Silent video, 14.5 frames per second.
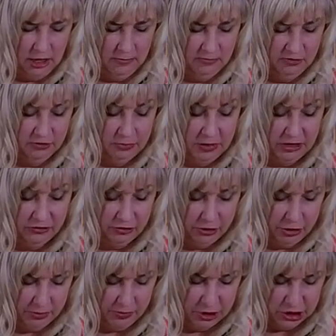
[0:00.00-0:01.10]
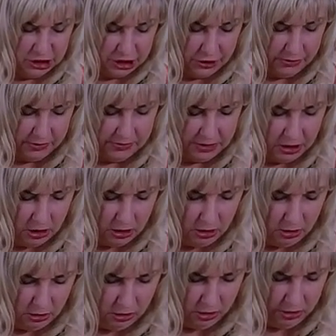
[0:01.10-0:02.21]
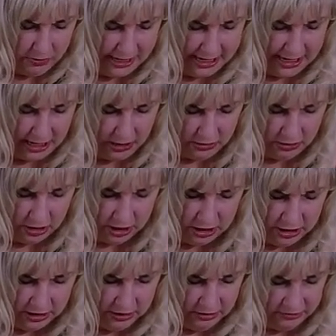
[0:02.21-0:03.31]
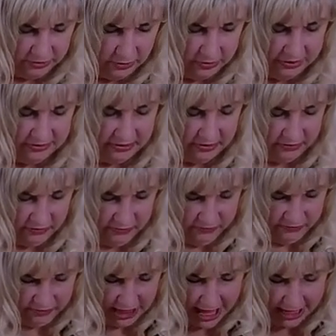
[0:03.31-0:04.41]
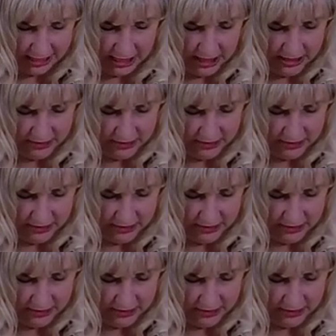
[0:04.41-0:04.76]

Just make sure you're pushing your ribbon all the way down so it's as flat and